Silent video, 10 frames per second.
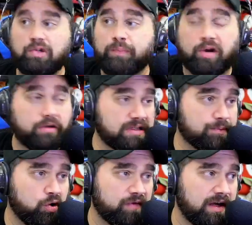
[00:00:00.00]
to burn
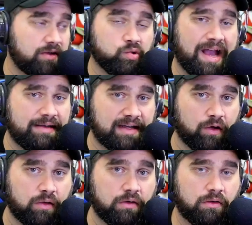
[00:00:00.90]
this movie and this ride
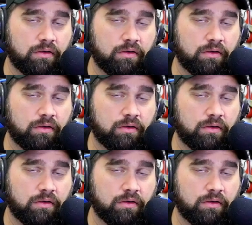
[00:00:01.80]
down